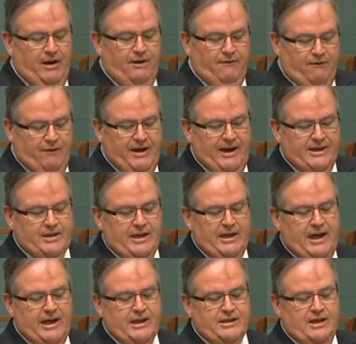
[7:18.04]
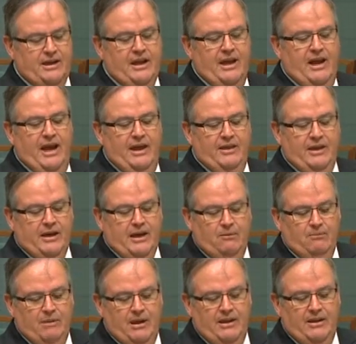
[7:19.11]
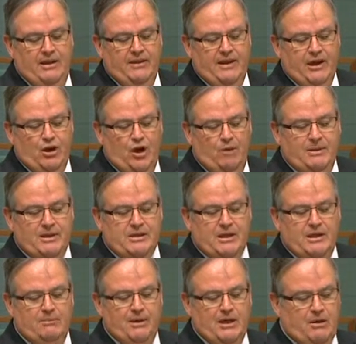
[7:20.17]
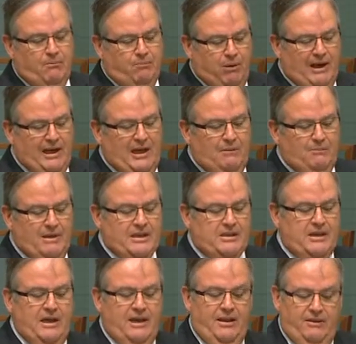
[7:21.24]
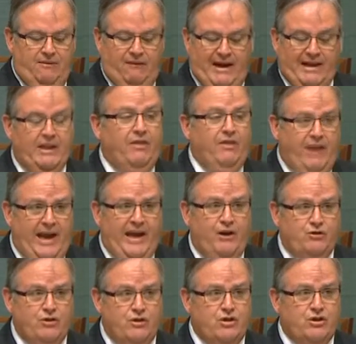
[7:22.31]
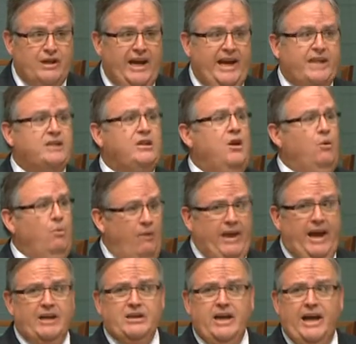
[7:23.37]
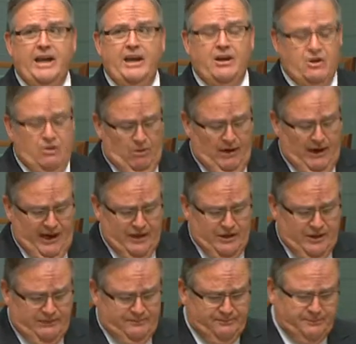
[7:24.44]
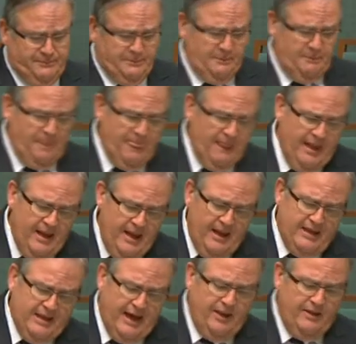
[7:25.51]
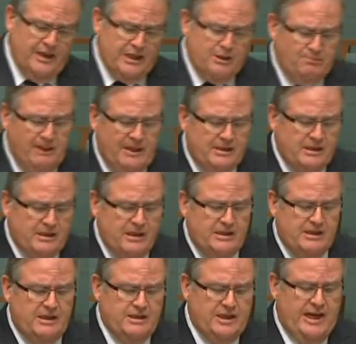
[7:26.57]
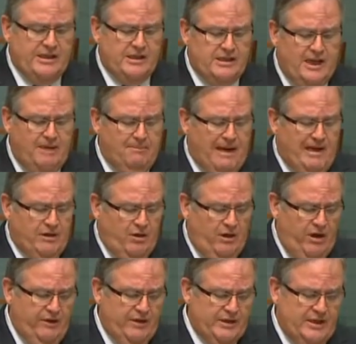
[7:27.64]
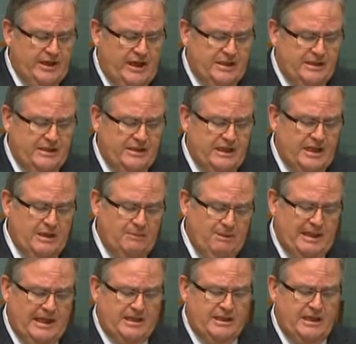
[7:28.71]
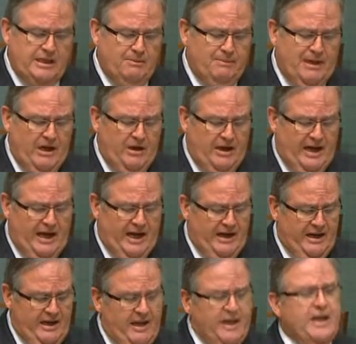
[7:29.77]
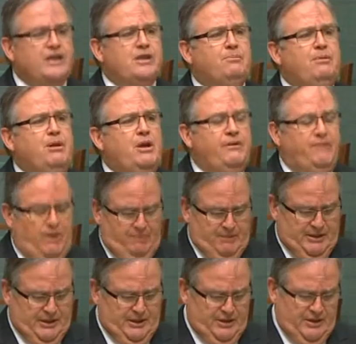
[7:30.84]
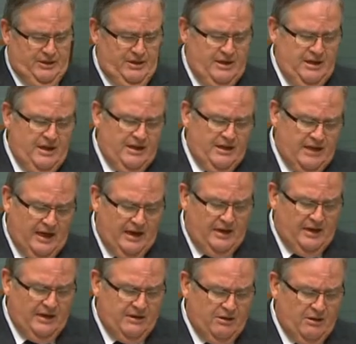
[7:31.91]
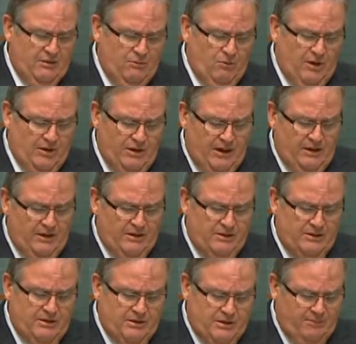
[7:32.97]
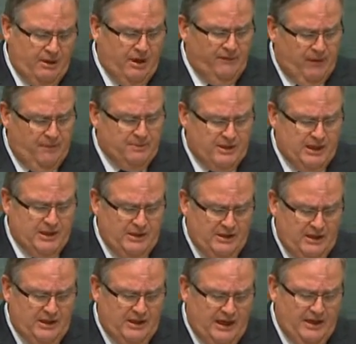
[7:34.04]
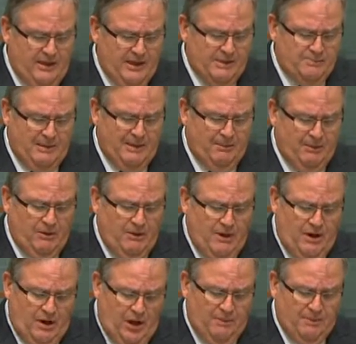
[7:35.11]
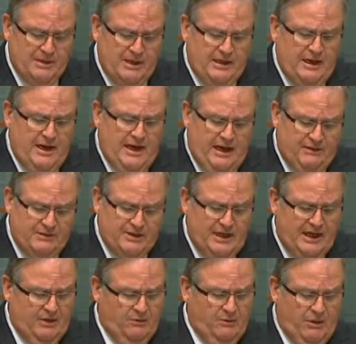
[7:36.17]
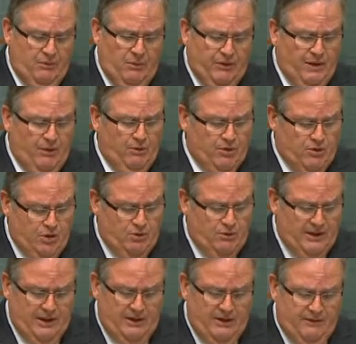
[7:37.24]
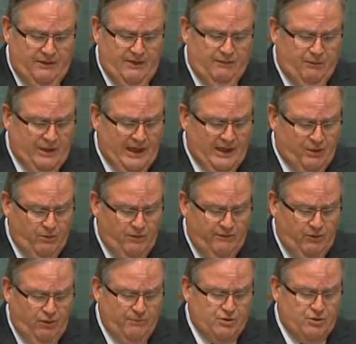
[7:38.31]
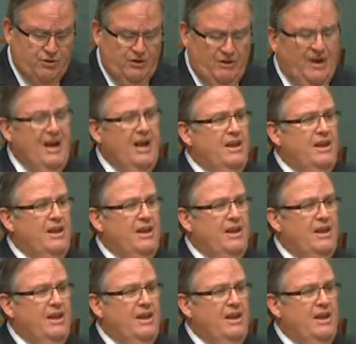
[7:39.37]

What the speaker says: of free education, and their comments seem to be completely miss the fact that they introduced HECS without taking it to an election. None of their speeches list the changes they made to higher education sector, but that seems to be okay. It's the beauty of opposition. It's the beauty of opposition that none of these people opposite have said what they will do if we get the reforms through.